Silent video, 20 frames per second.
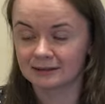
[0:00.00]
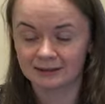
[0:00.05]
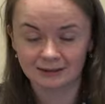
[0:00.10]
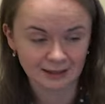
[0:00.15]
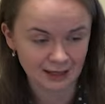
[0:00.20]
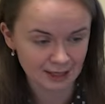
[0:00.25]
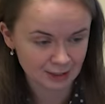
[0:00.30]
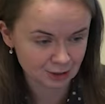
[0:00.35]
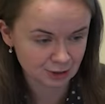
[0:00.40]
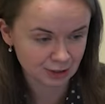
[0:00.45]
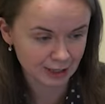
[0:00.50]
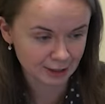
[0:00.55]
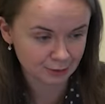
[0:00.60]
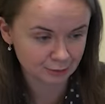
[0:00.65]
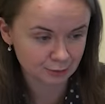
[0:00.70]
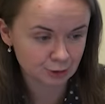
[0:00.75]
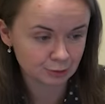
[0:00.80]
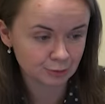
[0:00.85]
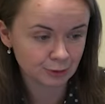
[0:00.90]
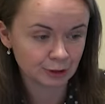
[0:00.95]
large
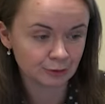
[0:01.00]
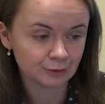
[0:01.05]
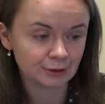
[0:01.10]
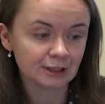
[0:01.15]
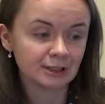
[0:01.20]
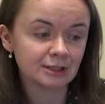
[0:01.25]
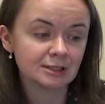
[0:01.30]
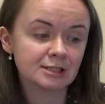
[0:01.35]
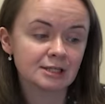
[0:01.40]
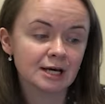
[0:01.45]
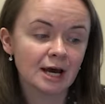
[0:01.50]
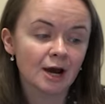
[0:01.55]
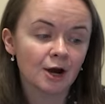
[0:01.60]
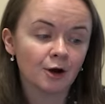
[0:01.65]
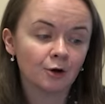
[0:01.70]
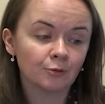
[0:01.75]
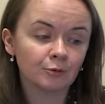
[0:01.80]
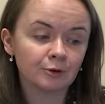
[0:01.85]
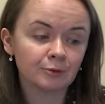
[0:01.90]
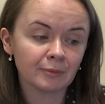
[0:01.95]
language models,
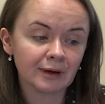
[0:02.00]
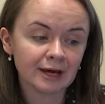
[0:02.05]
we